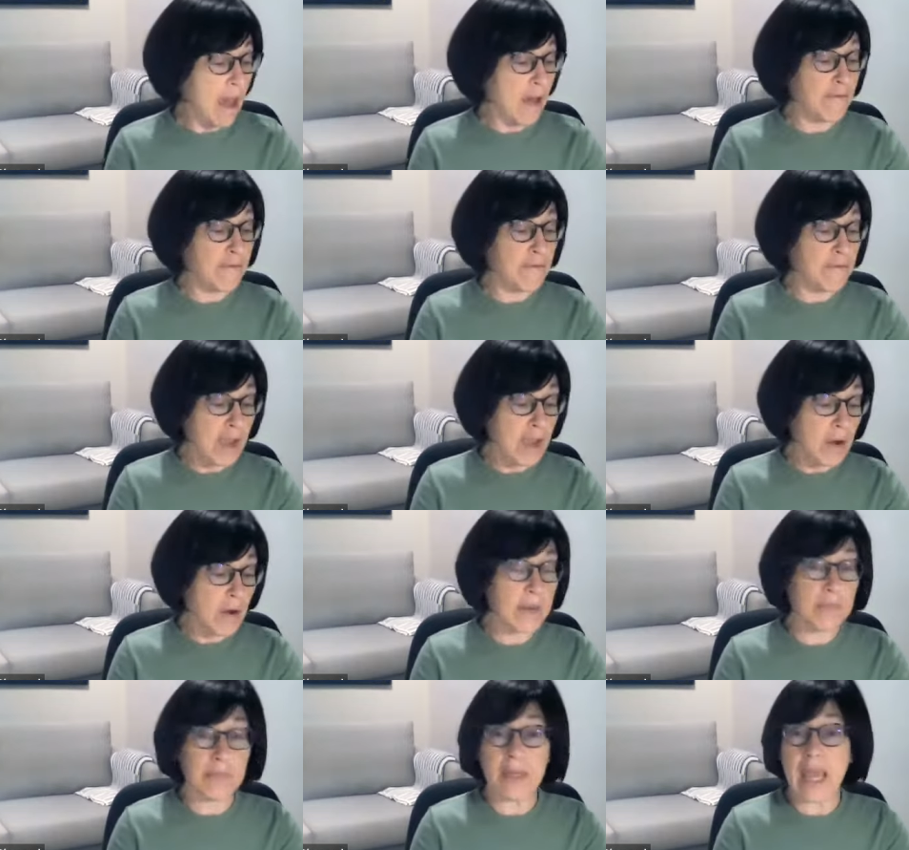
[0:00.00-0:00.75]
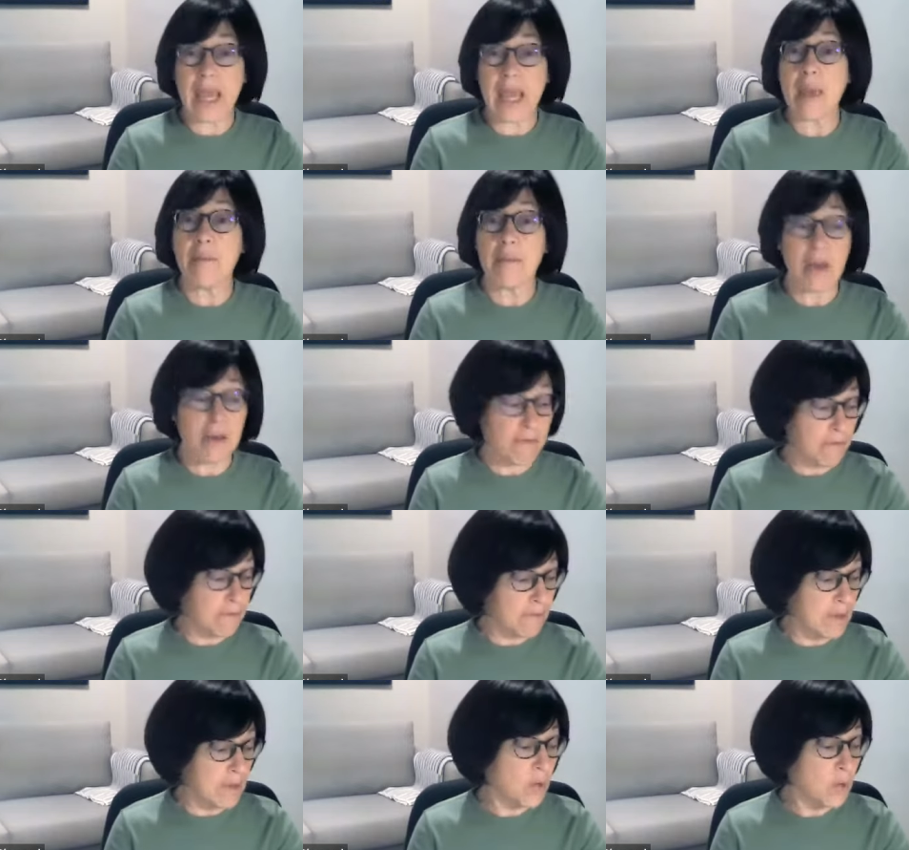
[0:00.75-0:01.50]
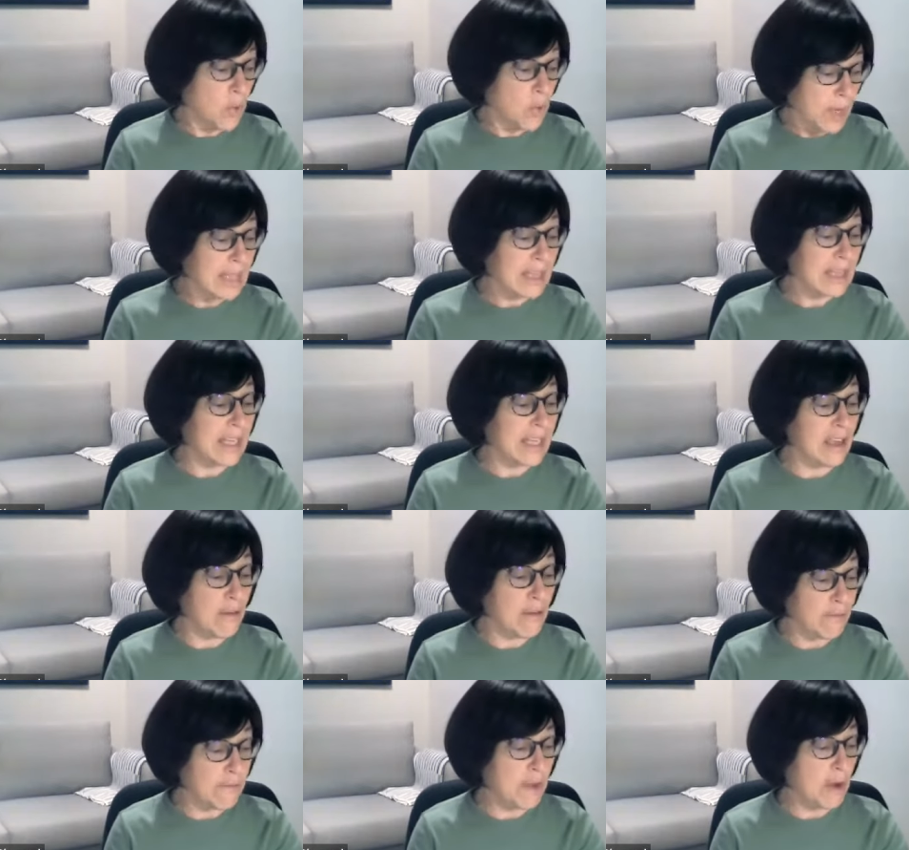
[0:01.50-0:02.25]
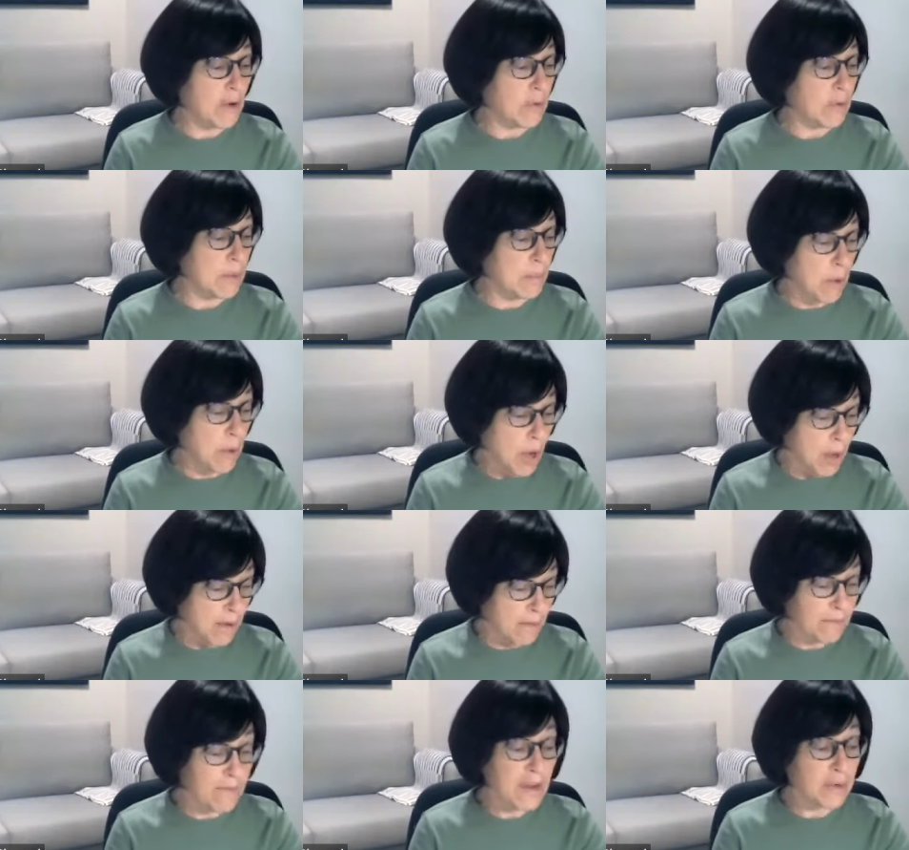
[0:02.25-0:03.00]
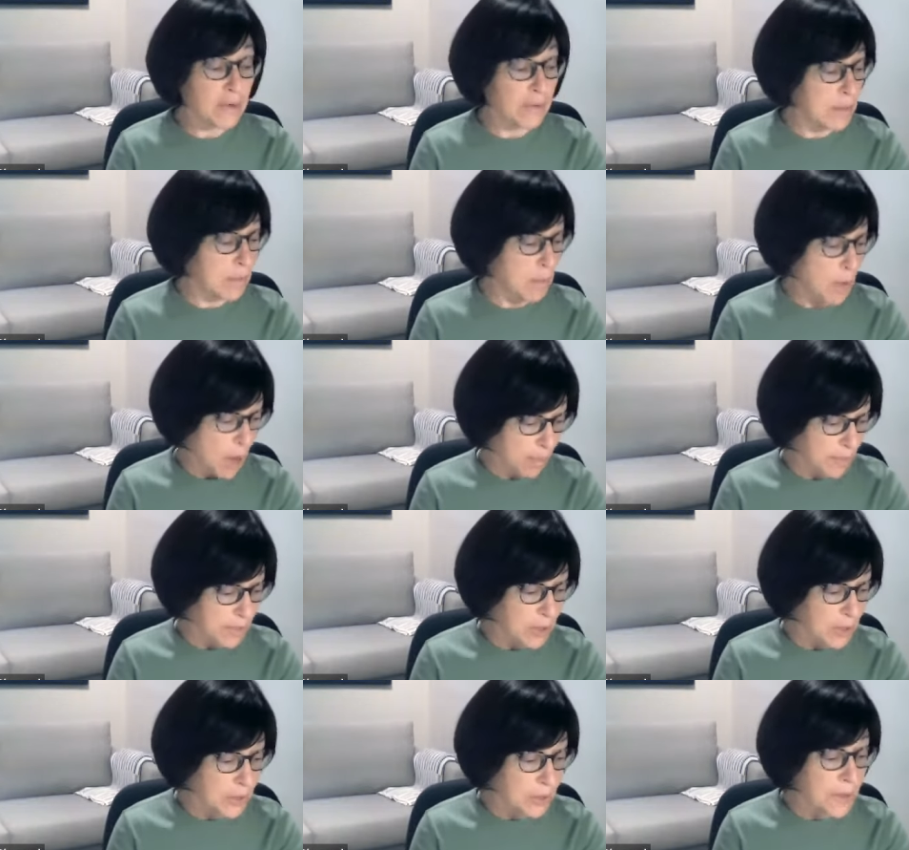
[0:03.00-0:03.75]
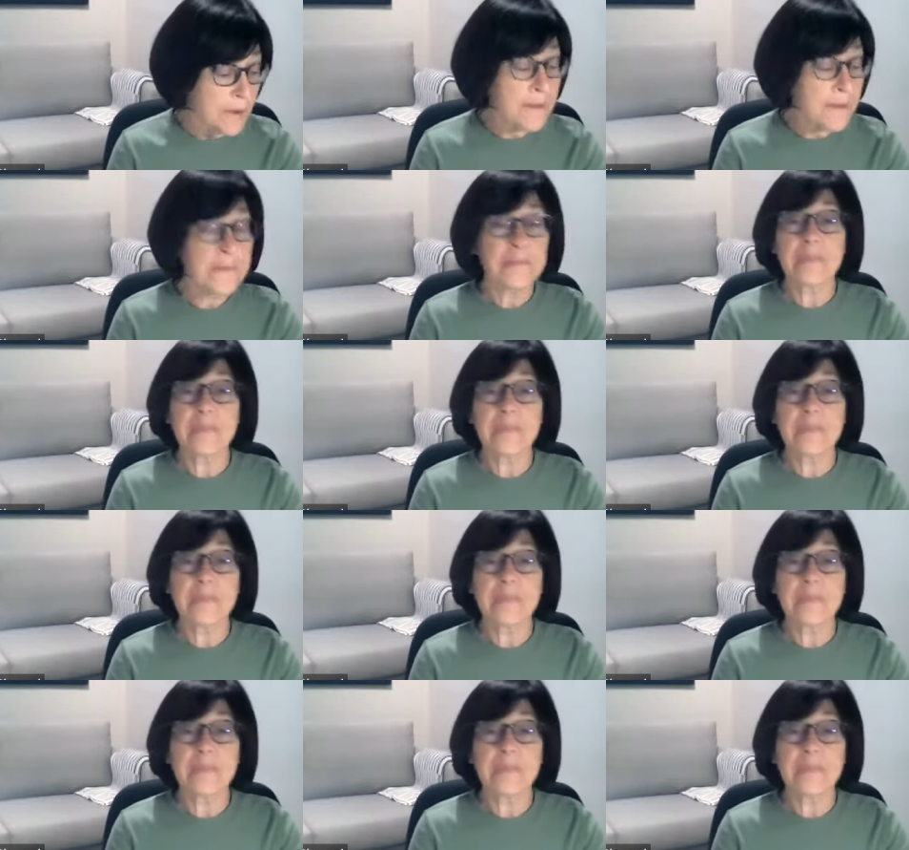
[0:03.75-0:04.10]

a very, it became quickly very pop, very popular.